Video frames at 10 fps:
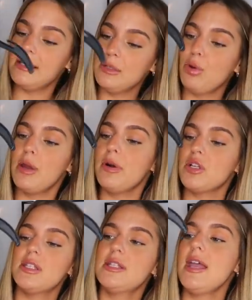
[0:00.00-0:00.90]
this is pretty
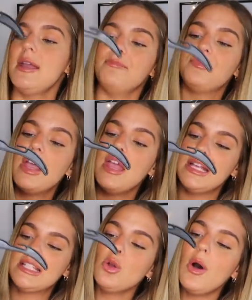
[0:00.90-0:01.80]
much the same.
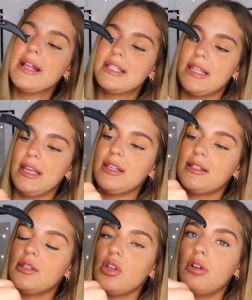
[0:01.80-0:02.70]
It's not as thick
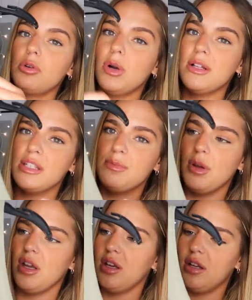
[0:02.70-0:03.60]
as the Zara ones,
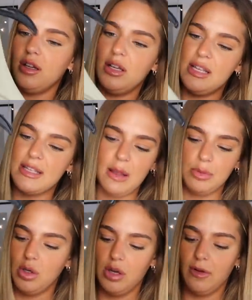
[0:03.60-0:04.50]
but it's
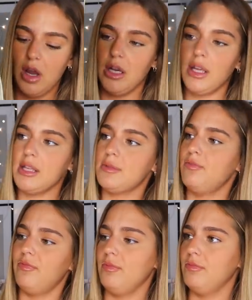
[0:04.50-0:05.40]
absolutely fine. Like it's,
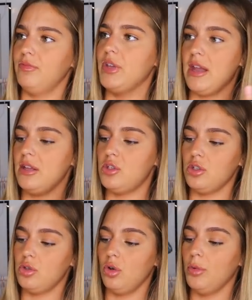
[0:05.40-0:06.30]
yeah, it's
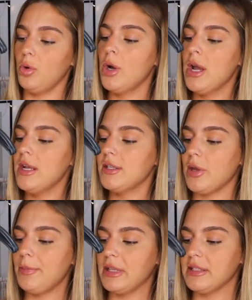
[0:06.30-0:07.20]
just normal.
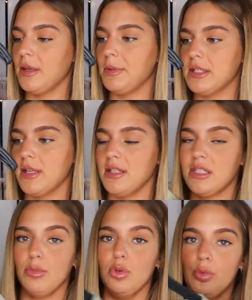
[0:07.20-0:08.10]
So I picked this up in a size
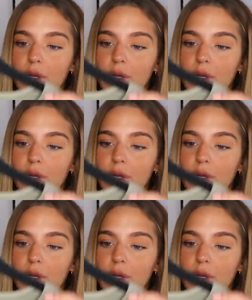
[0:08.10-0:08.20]
small,